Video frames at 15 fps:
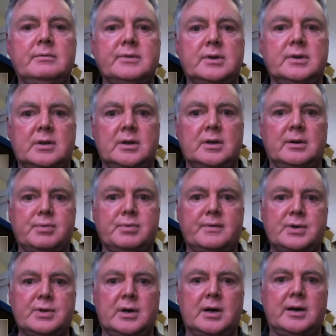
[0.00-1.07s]
count of the number of
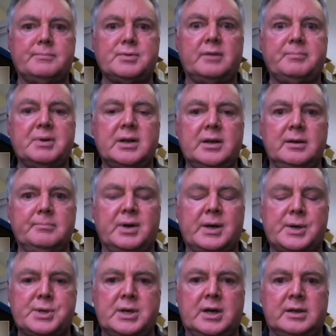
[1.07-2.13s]
times I've been hit by
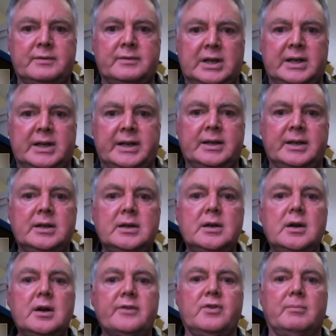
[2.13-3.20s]
a shard of clay
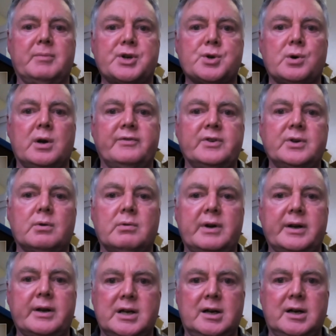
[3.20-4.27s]
from a driven or
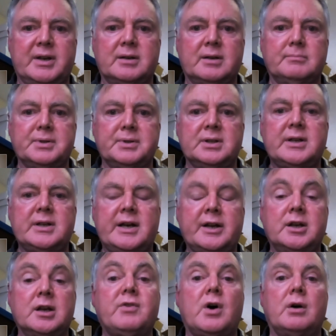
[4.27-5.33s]
incoming bird,
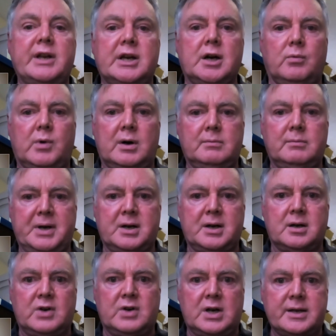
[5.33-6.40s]
and you've only got one
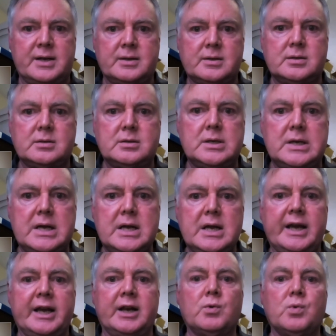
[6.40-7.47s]
pair of eyes.
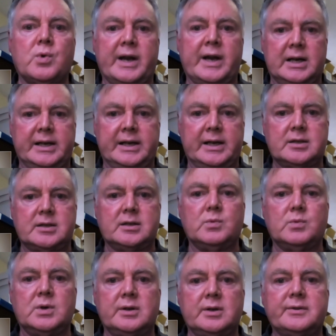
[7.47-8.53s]
It really
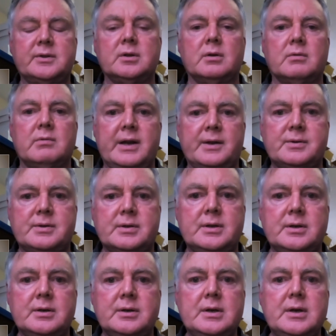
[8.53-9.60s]
isn't worth the
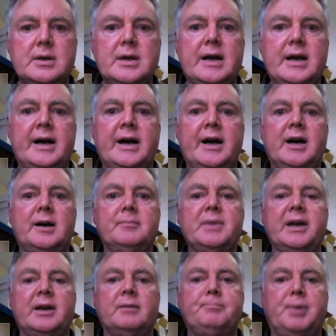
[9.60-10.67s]
risk.
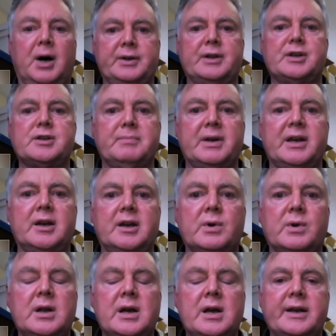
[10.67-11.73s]
It bothers me
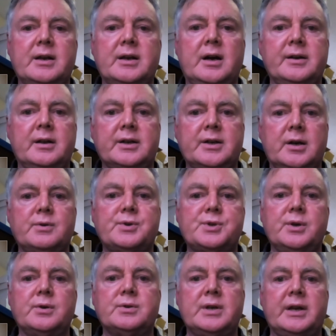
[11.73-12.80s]
when I go
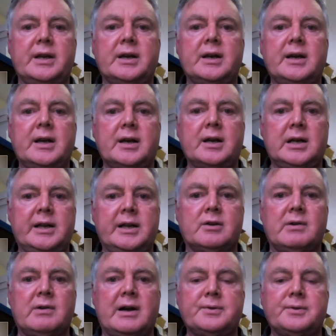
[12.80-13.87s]
shooting
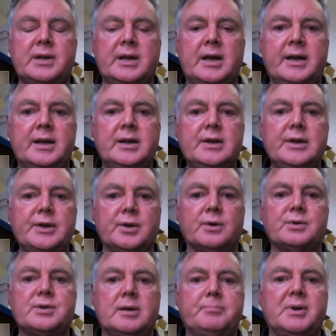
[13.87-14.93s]
playgrounds and I
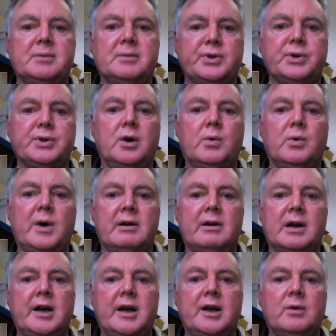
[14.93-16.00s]
do see people not
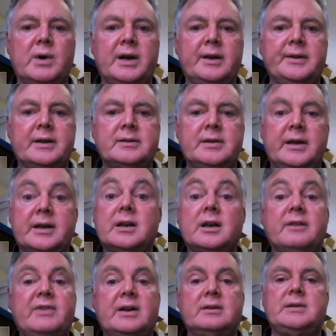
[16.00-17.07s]
wearing eyewear. They're taking
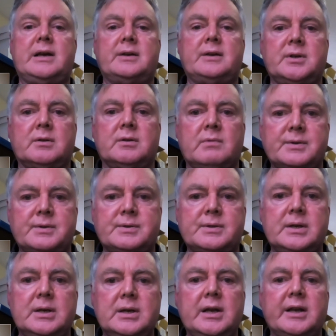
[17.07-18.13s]
a fantastic risk.
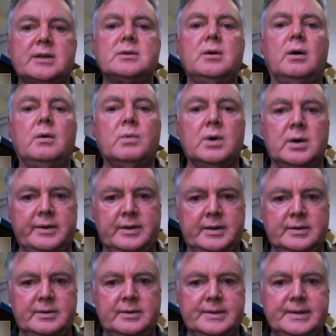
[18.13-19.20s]
It's not worth
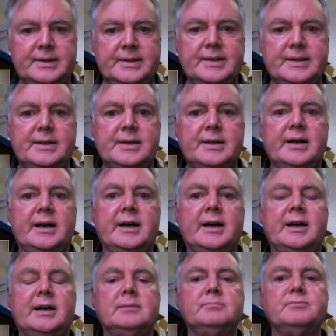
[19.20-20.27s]
it.
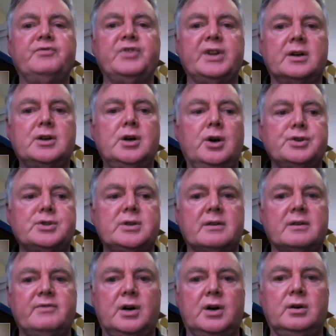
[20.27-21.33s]
For the cost
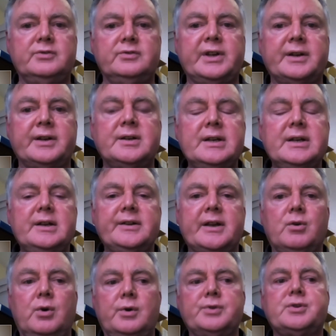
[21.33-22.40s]
involved, and
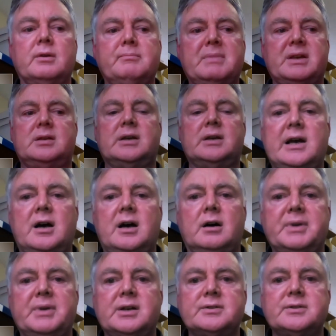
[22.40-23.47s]
they're also missing out
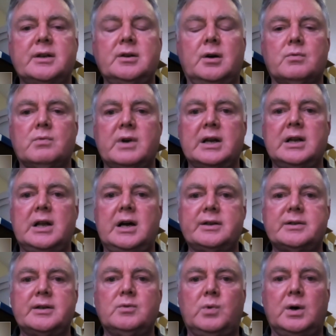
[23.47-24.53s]
because they're not
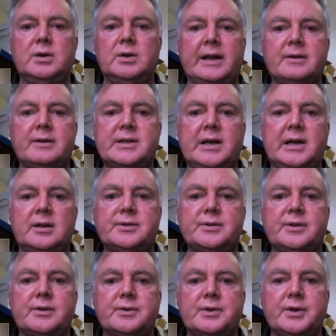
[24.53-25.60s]
realizing what lens colors
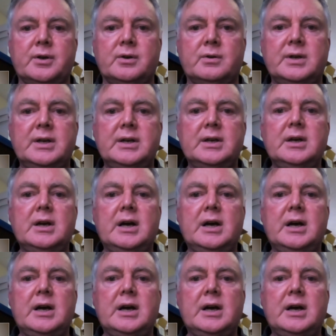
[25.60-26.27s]
can do.